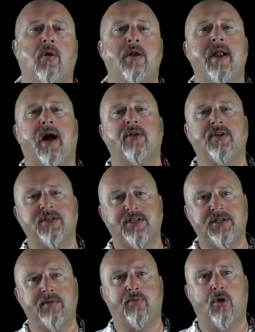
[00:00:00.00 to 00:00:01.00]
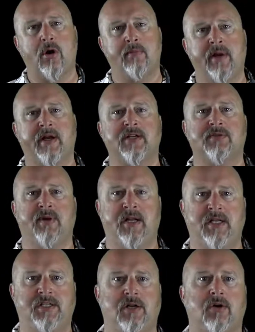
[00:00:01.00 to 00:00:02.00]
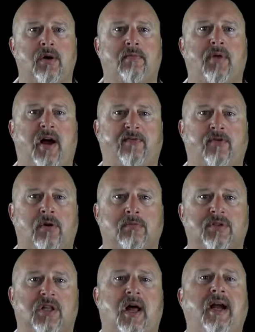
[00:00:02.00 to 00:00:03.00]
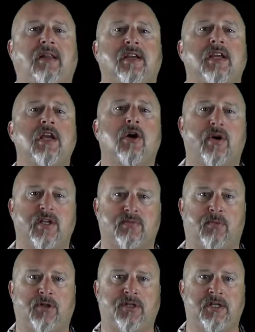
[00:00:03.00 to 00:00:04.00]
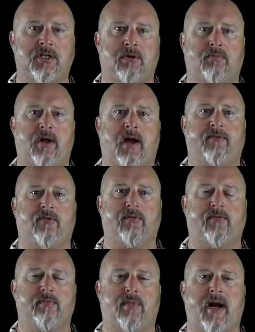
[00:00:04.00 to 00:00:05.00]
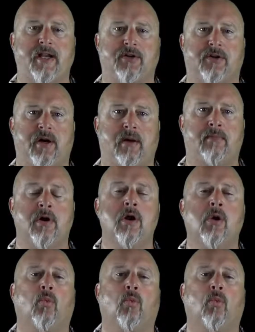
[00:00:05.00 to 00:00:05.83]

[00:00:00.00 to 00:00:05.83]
Now, this is important because many DRM platforms, like the QoS multi-DRM platform from BuyDRM,